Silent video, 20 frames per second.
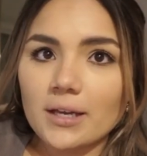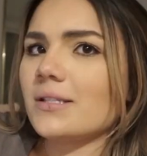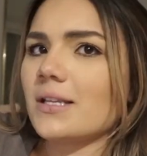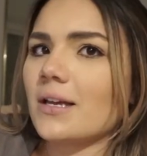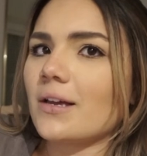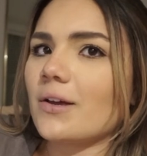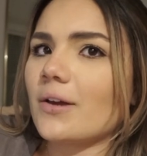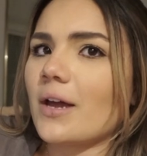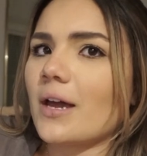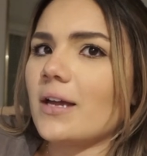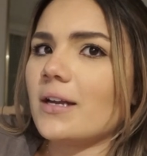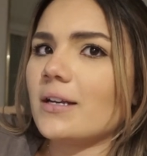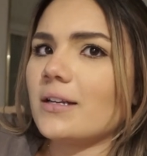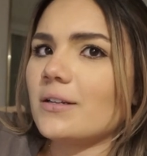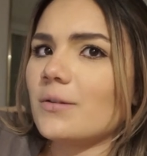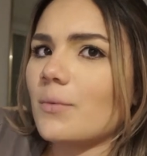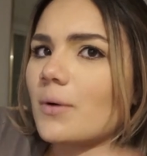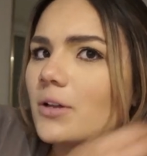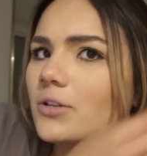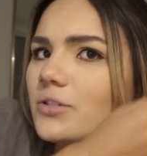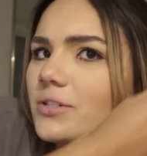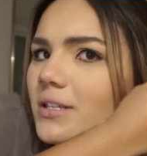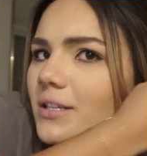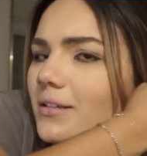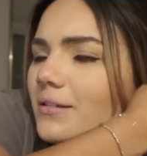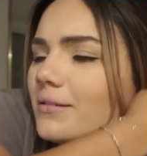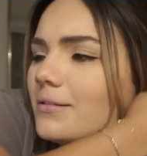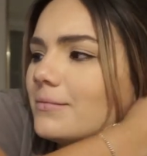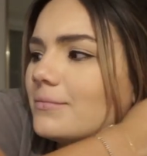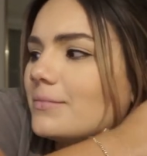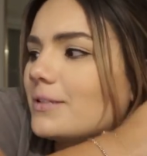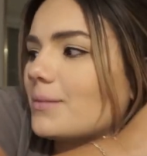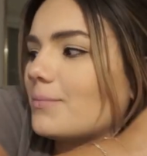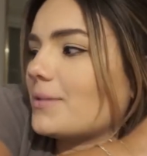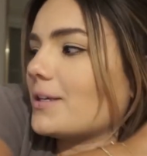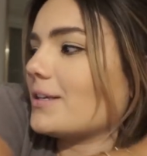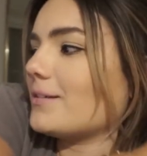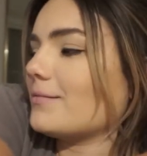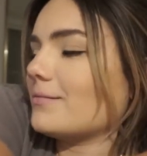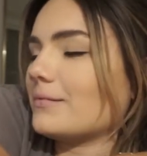It's like, okay, I need to watch like
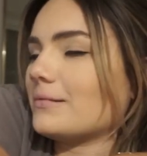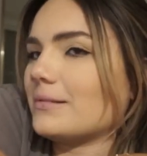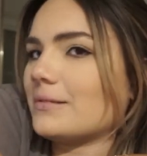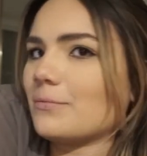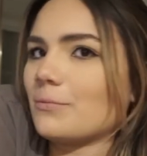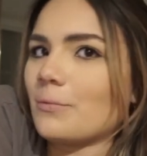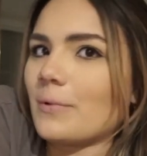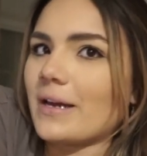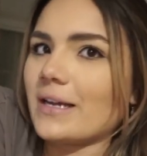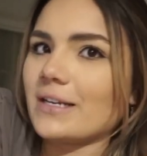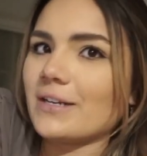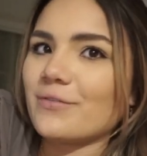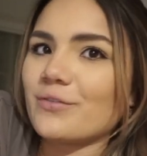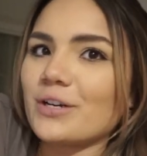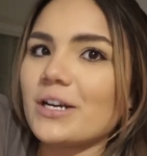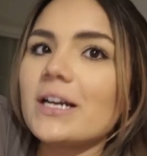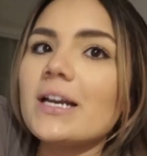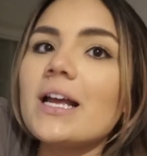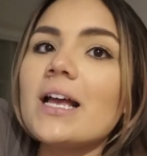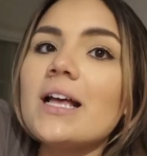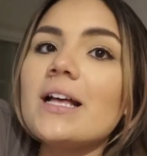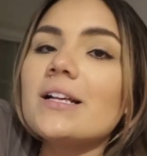something way different.